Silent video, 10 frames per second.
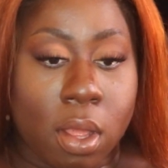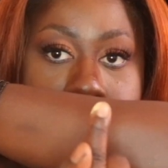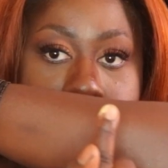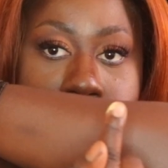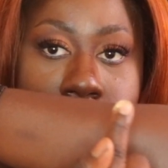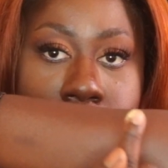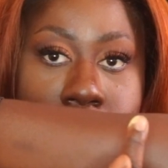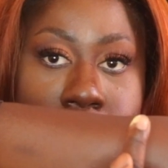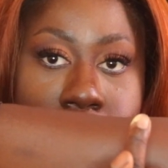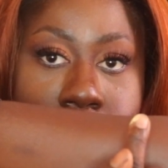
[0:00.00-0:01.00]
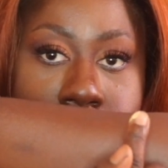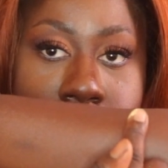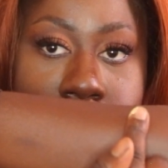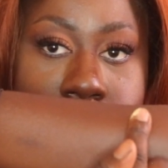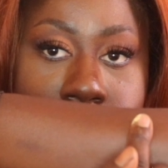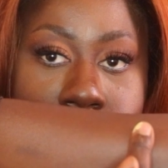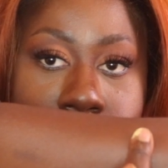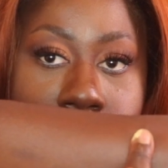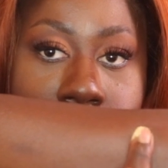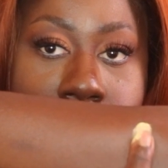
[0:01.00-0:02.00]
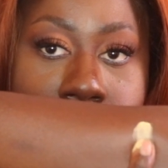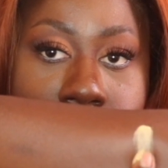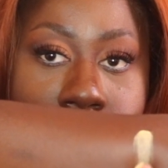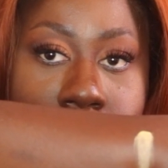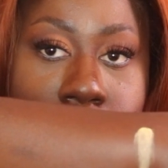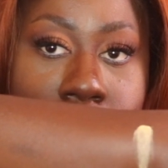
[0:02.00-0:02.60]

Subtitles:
And this is Sacha right here.